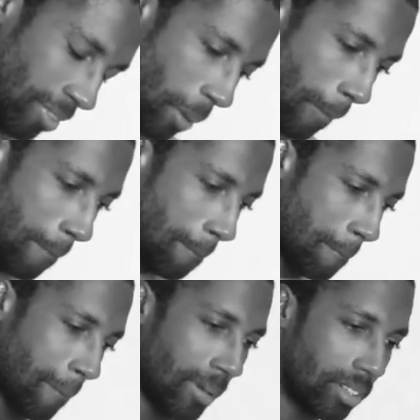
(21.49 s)
to put on that
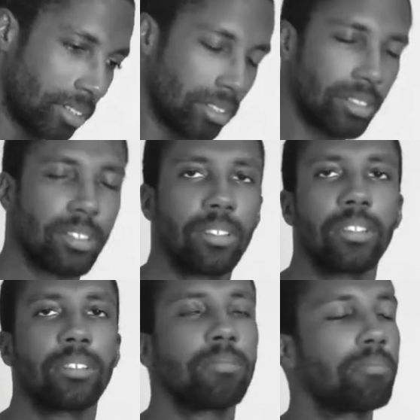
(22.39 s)
deodorant, Ultra
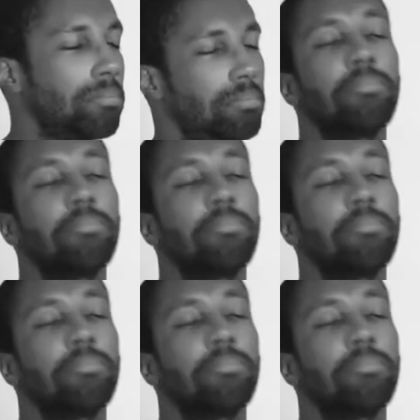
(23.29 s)
D-Man?